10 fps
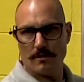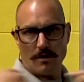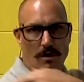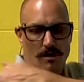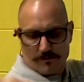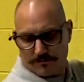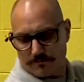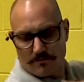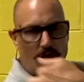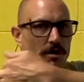
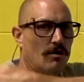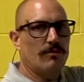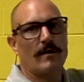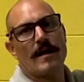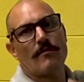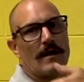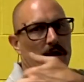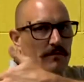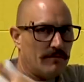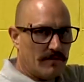all the way
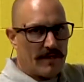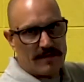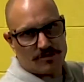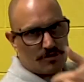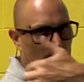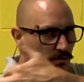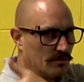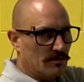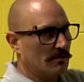around that shoulder